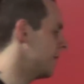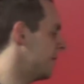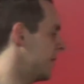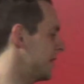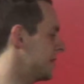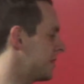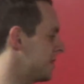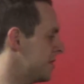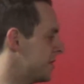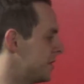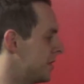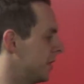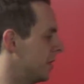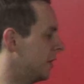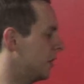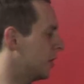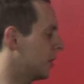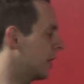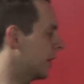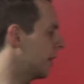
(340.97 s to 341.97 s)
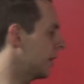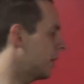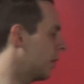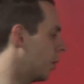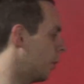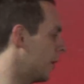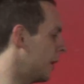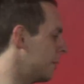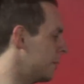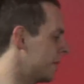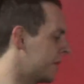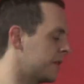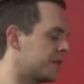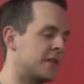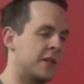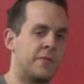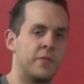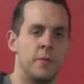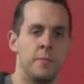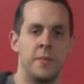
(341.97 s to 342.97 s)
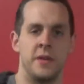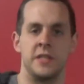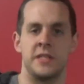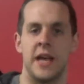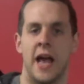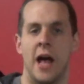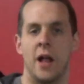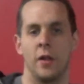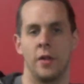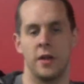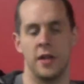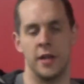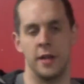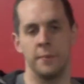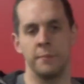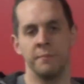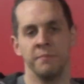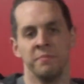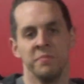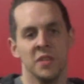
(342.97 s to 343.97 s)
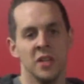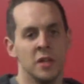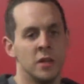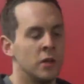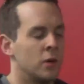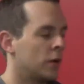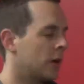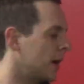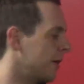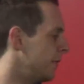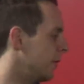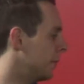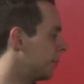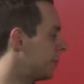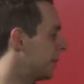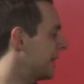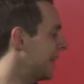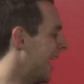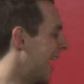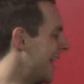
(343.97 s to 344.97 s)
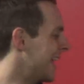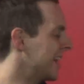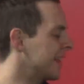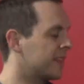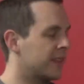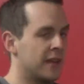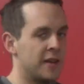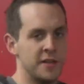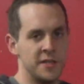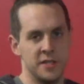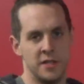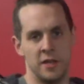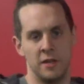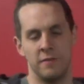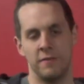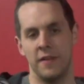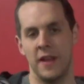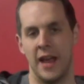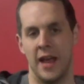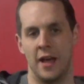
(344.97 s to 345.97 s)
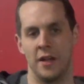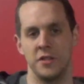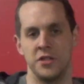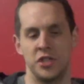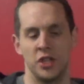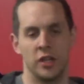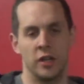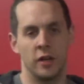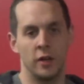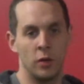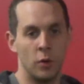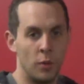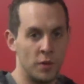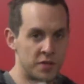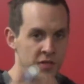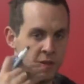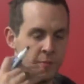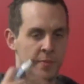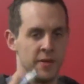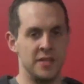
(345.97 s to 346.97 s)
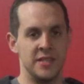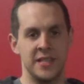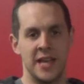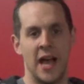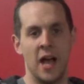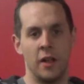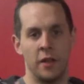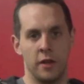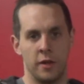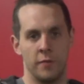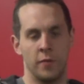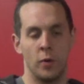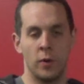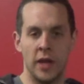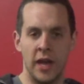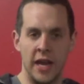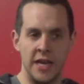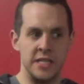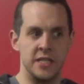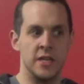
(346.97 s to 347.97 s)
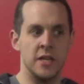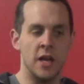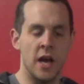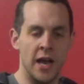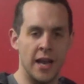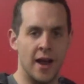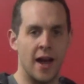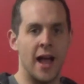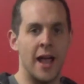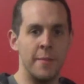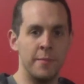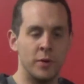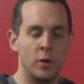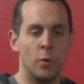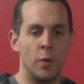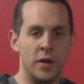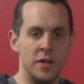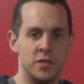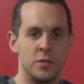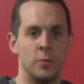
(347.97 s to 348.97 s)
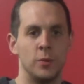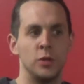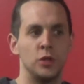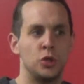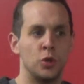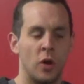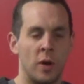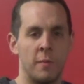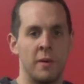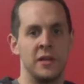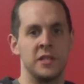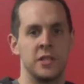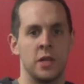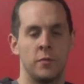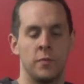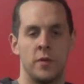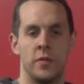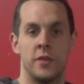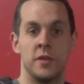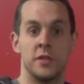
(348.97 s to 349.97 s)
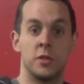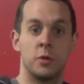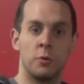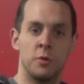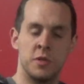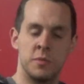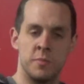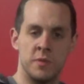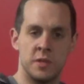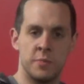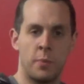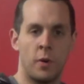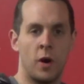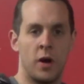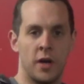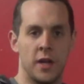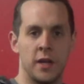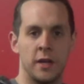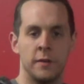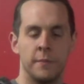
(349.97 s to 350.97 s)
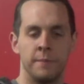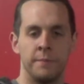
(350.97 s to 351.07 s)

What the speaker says: of this is you're going to go in with a different mentality. Okay, if you're planning things in advance, you're going to go into the mentality of, okay, tonight I'm going to enjoy myself at this Christmas party.